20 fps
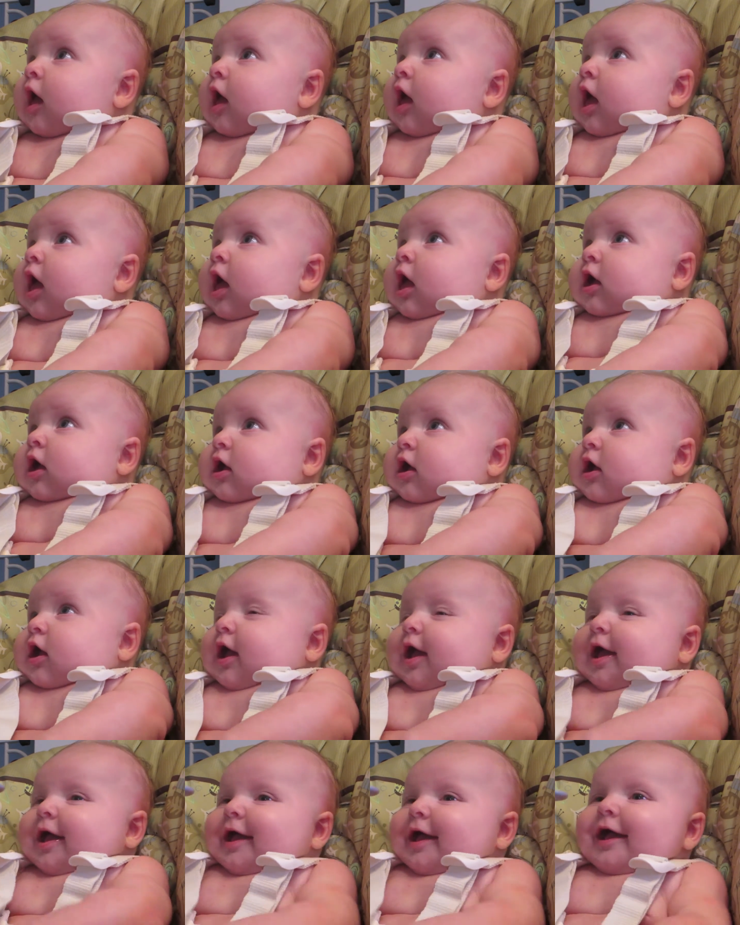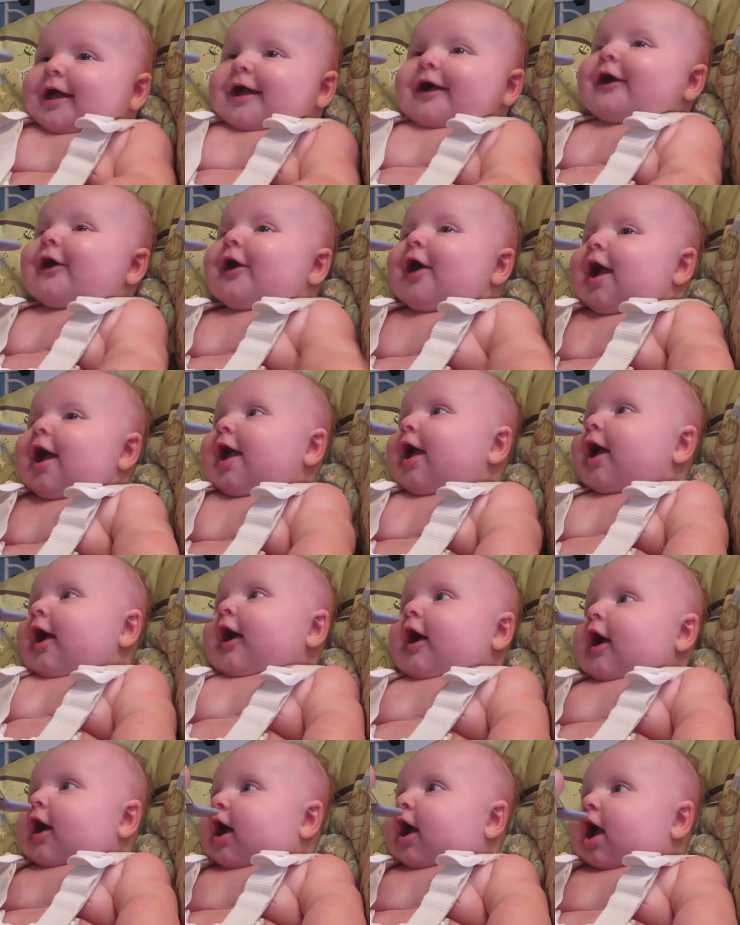Here it comes.
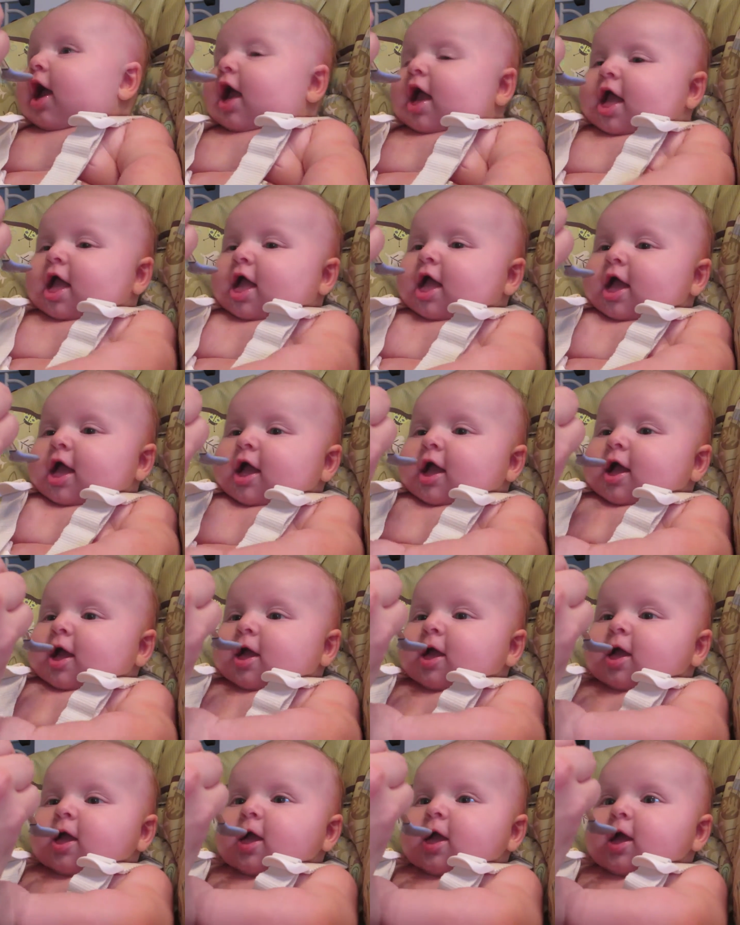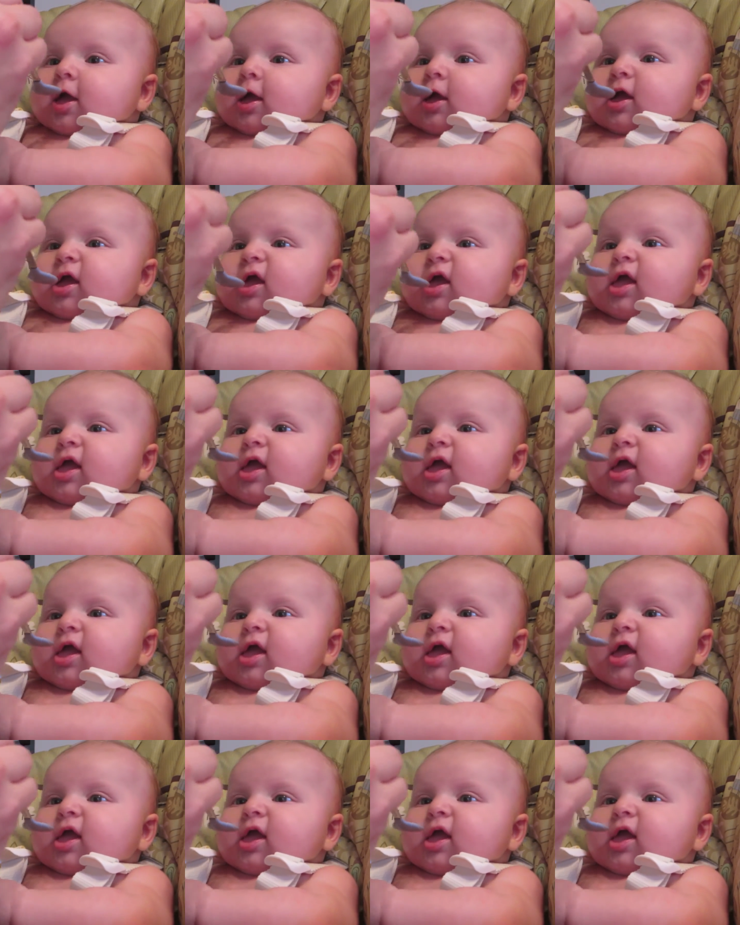Here it comes.